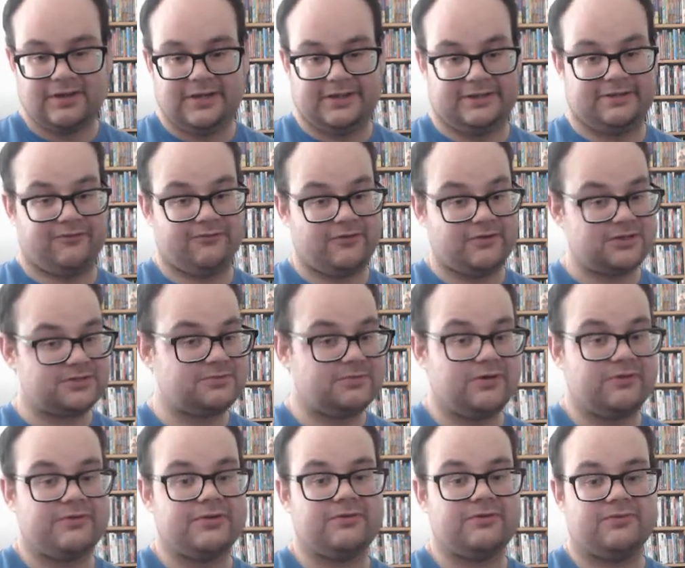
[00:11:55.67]
And the first
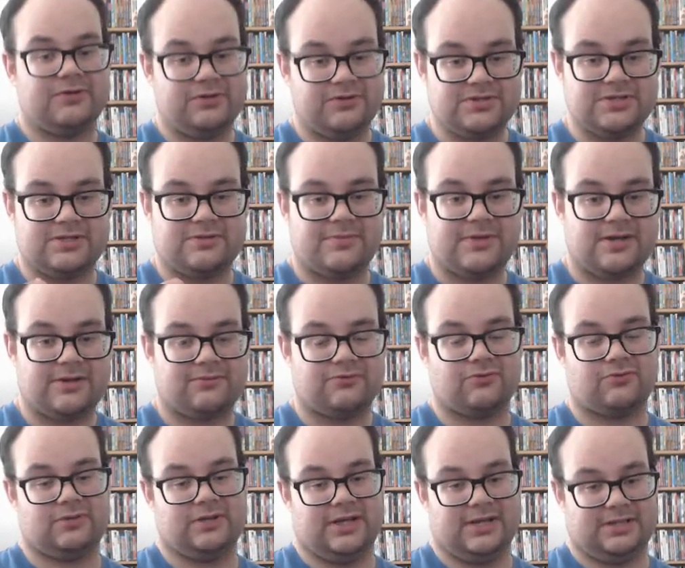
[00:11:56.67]
movie, when you see the makeup
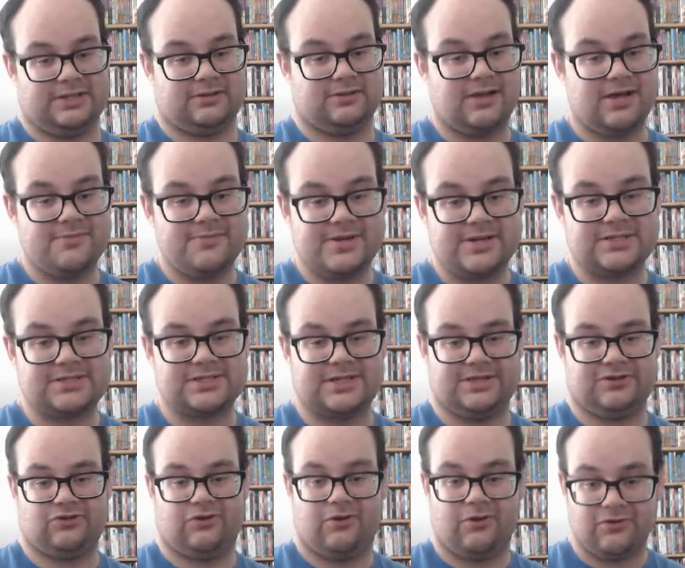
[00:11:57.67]
at the climax,
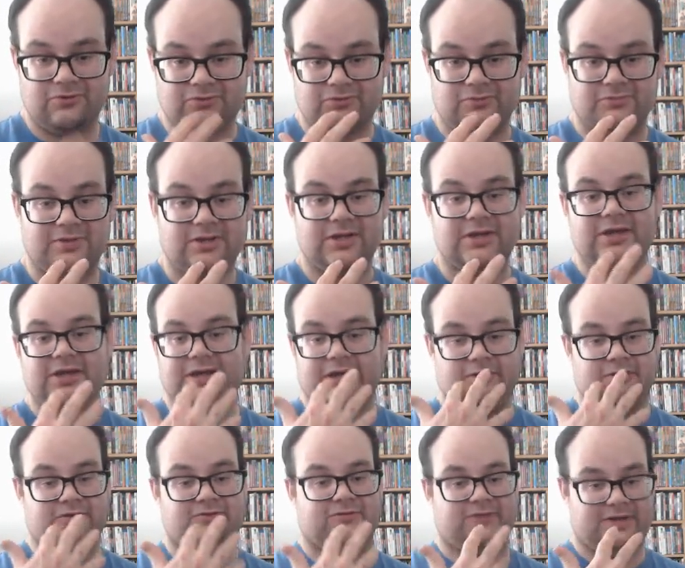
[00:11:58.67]
it's awesome. It looks